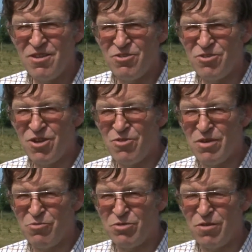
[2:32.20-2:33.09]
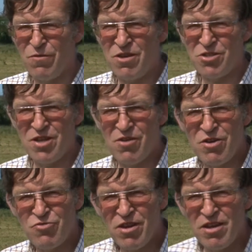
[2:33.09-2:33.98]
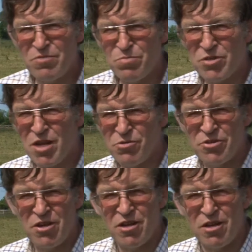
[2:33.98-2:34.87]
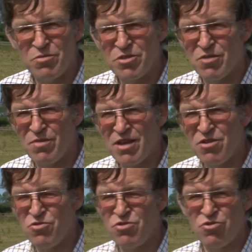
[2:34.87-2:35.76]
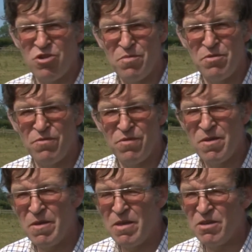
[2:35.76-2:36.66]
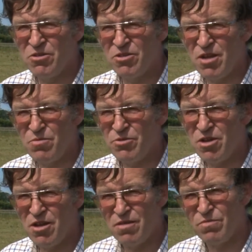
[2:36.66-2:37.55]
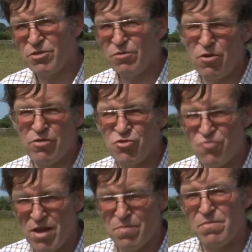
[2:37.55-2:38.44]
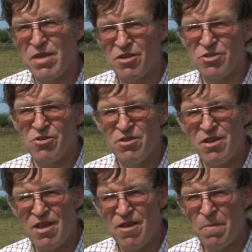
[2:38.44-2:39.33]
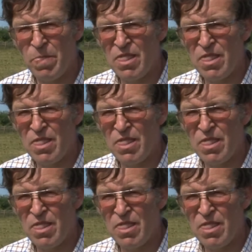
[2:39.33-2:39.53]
So it was the first year I tried stubble turnips, and we had a good crop of stubble turnips forage rape mix on here,